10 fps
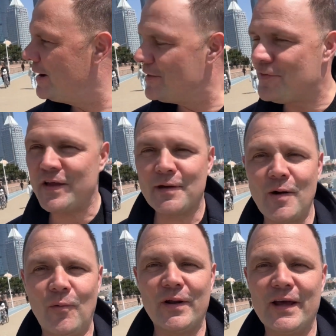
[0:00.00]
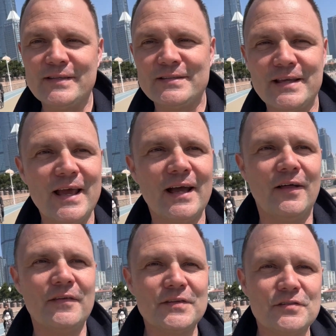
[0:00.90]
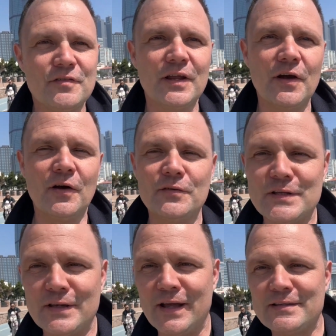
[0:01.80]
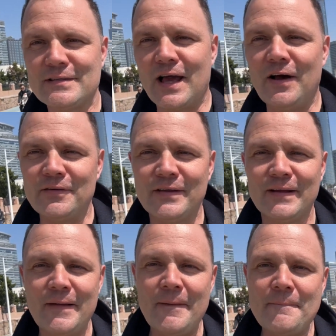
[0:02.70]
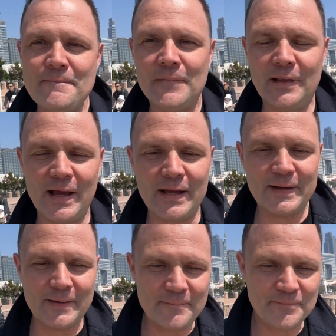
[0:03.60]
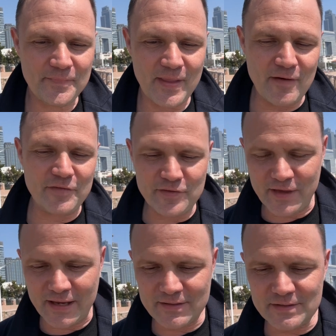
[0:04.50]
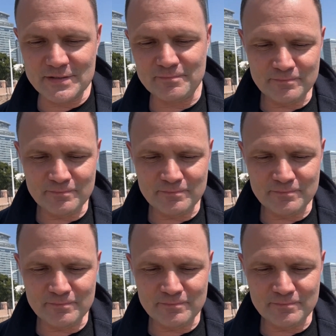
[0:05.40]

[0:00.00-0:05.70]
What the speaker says: think about what I'd say on this video to not sound like everything is